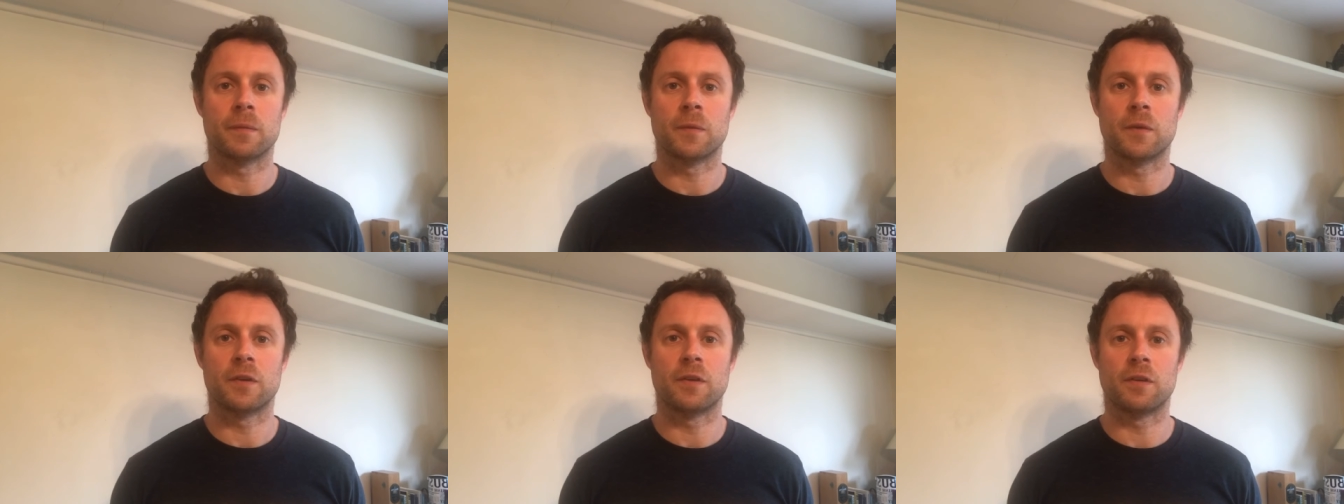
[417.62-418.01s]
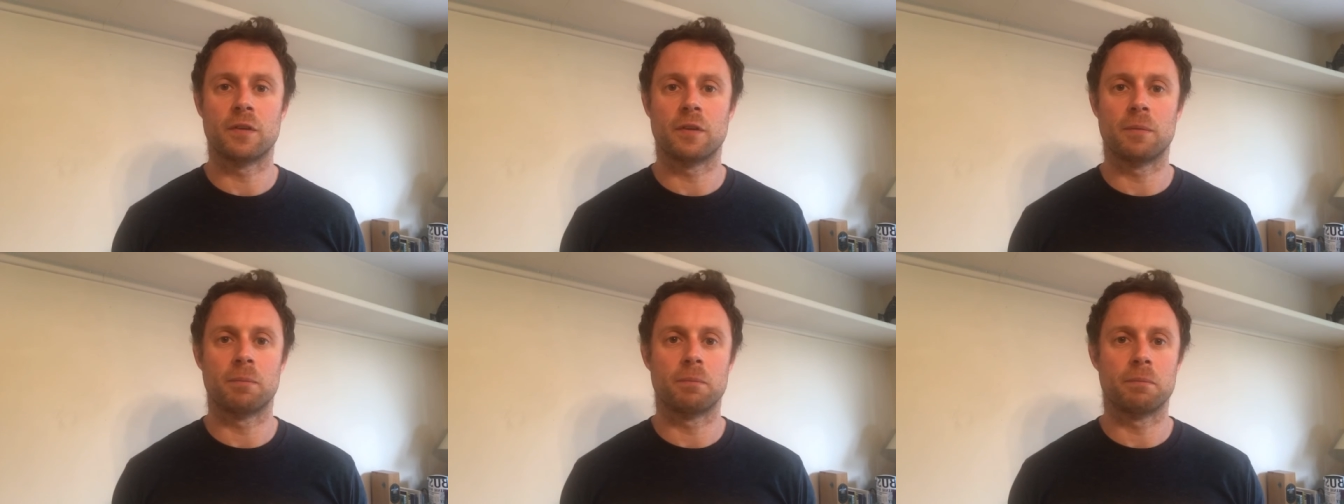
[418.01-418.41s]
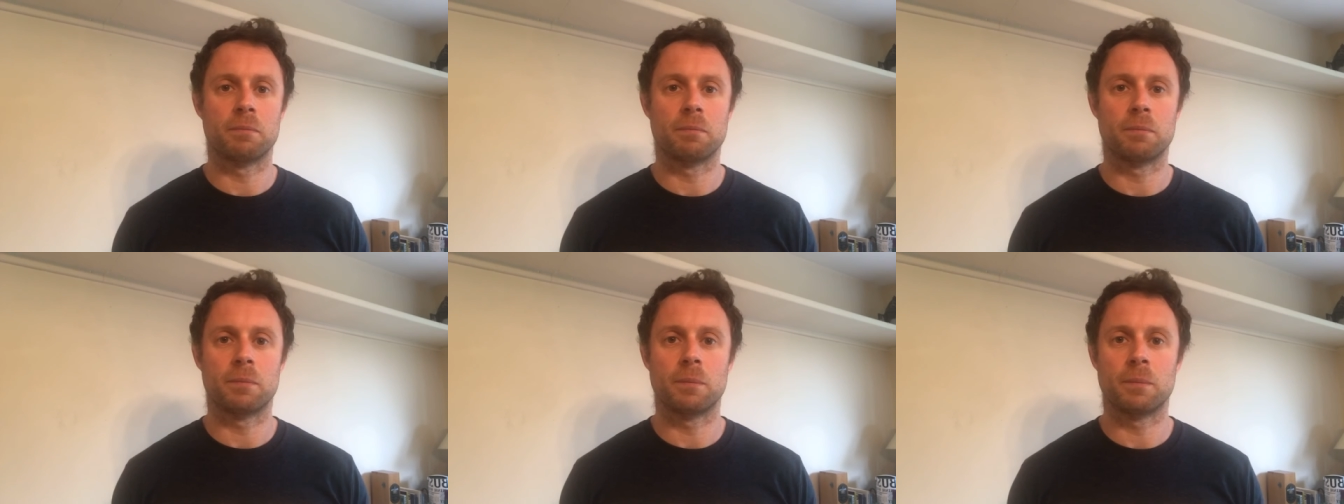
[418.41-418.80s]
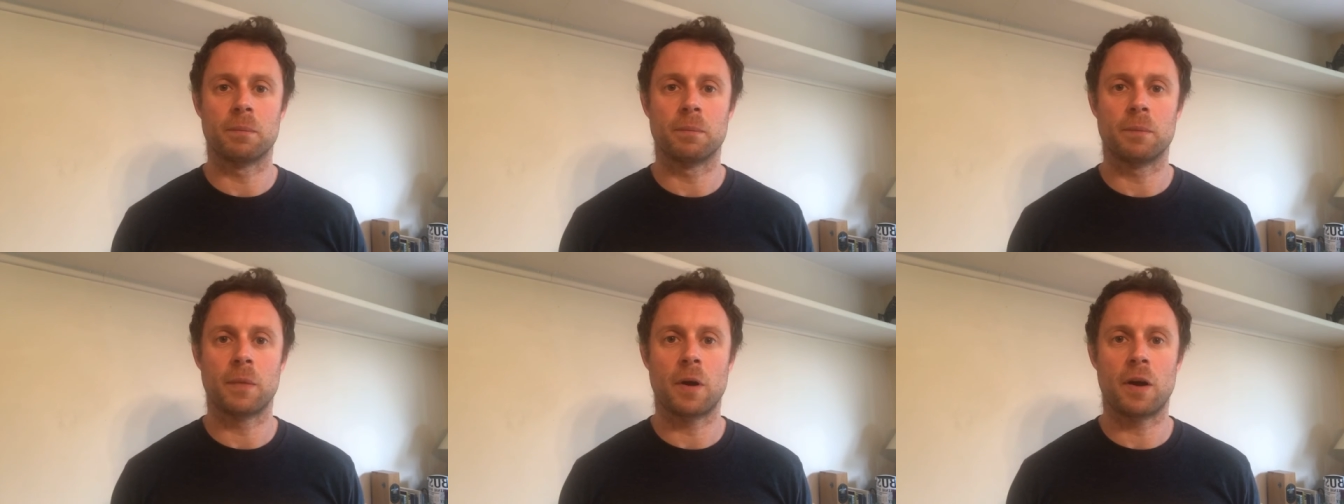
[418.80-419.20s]
It's
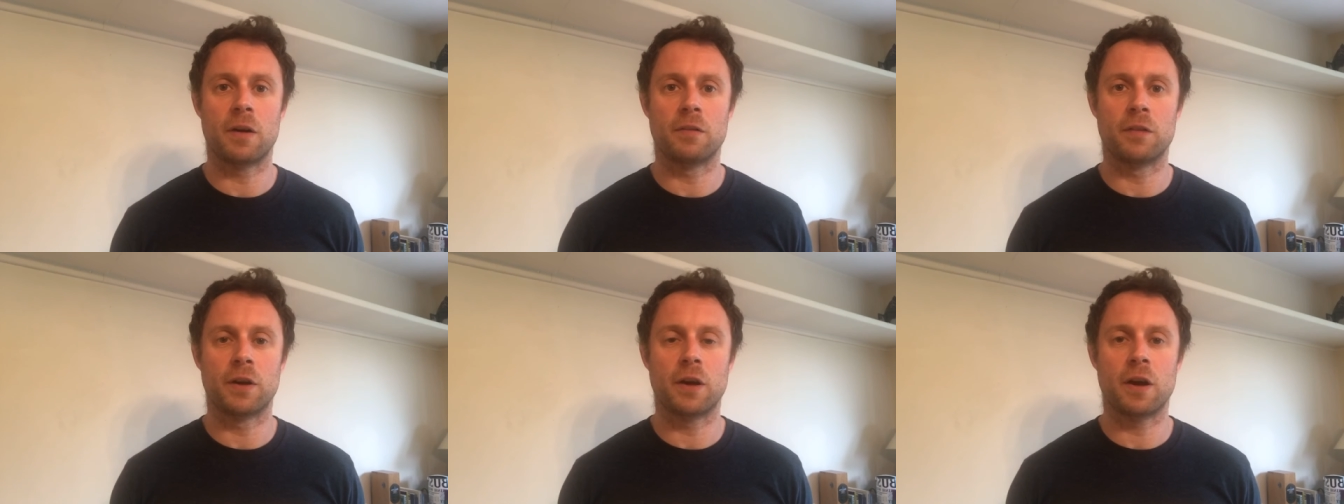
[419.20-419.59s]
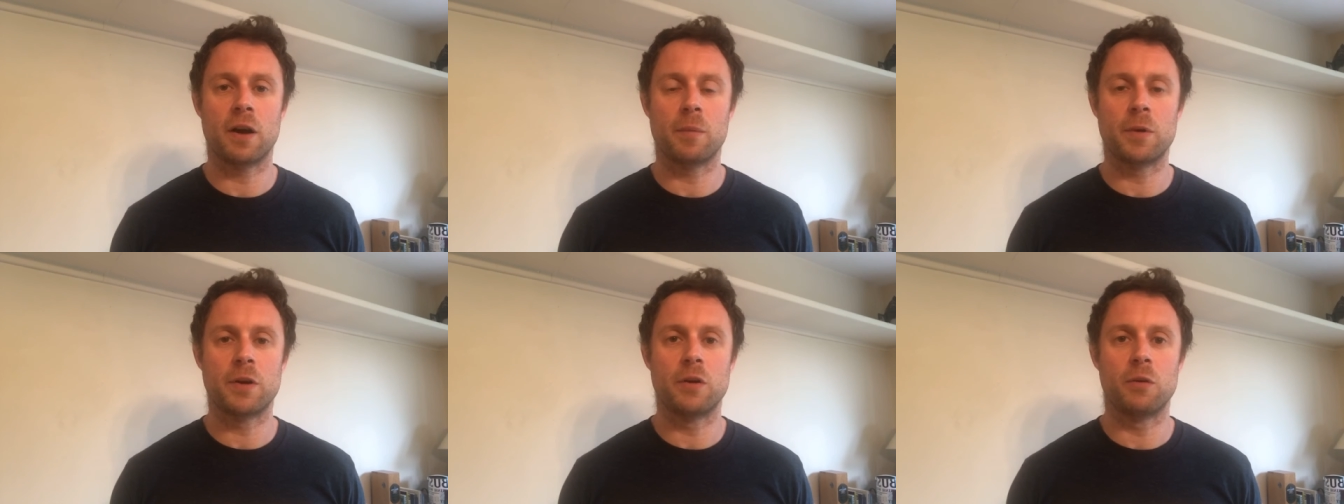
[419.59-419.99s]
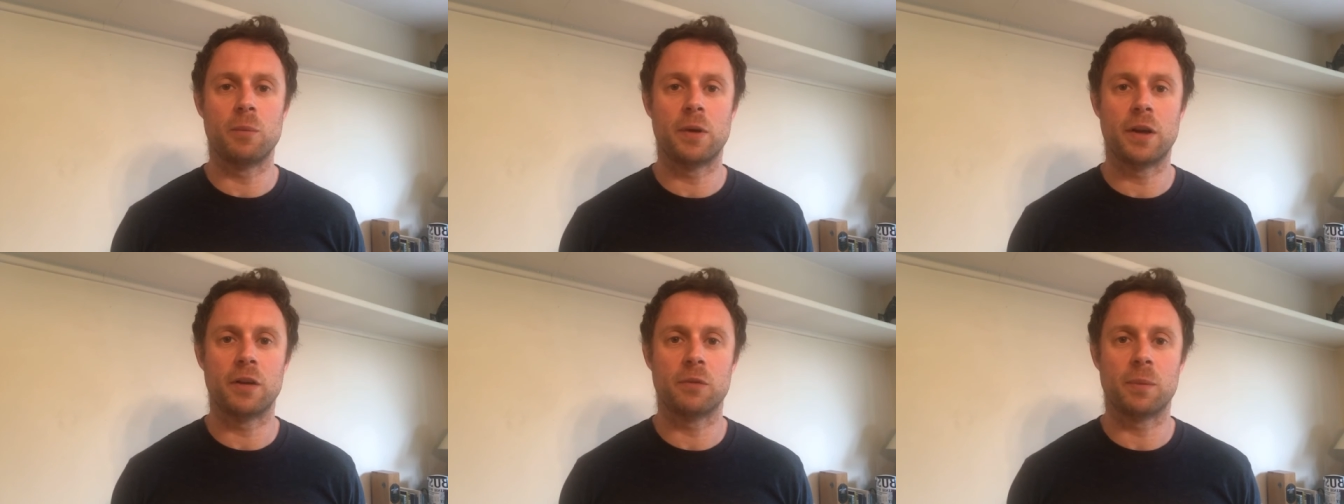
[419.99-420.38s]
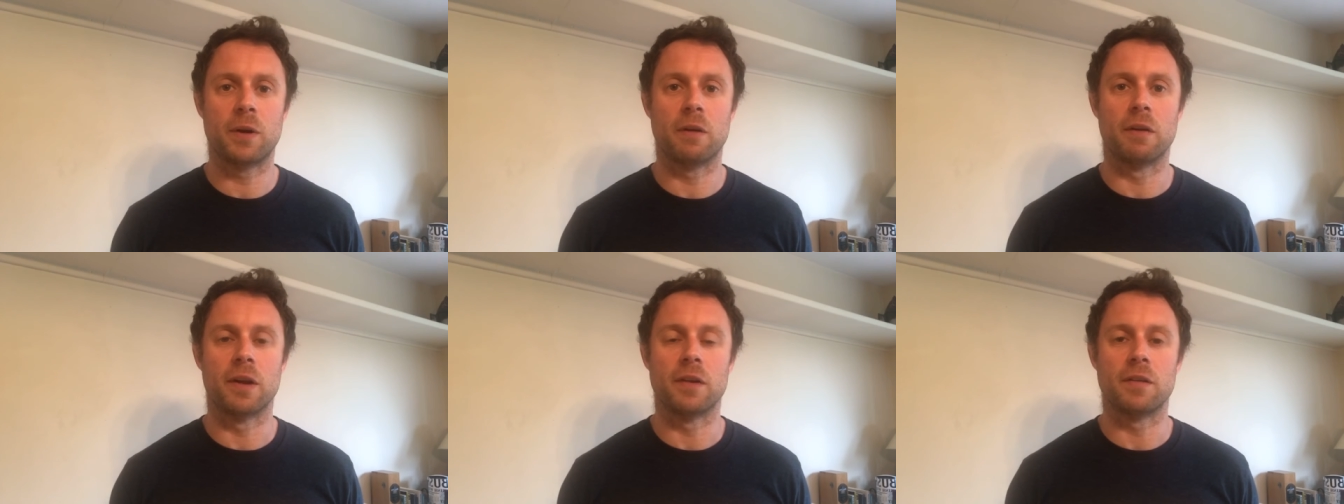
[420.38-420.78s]
part of the common human
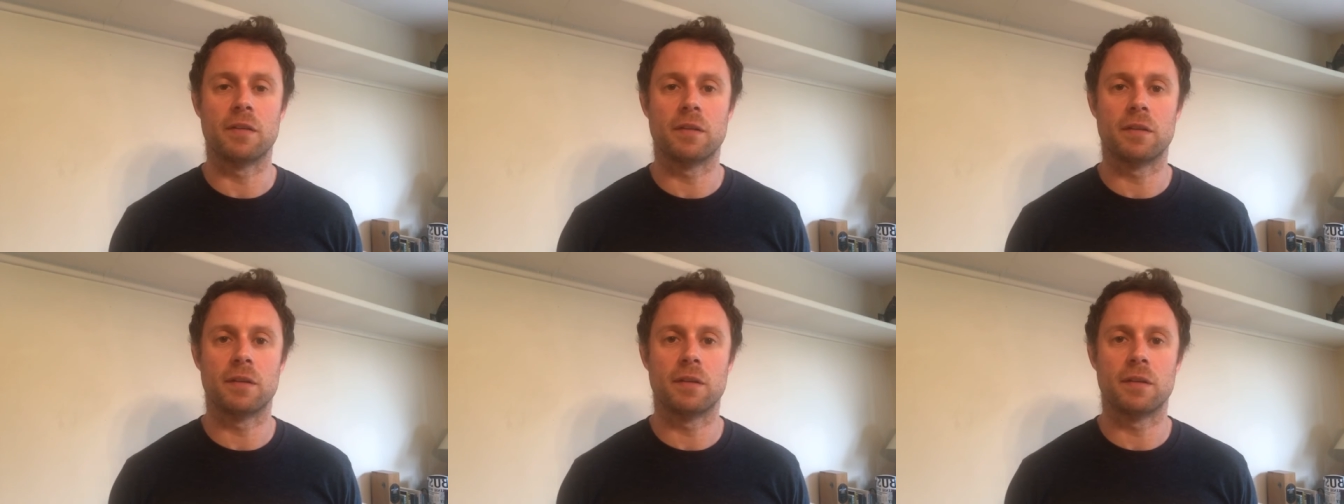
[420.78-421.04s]
experience,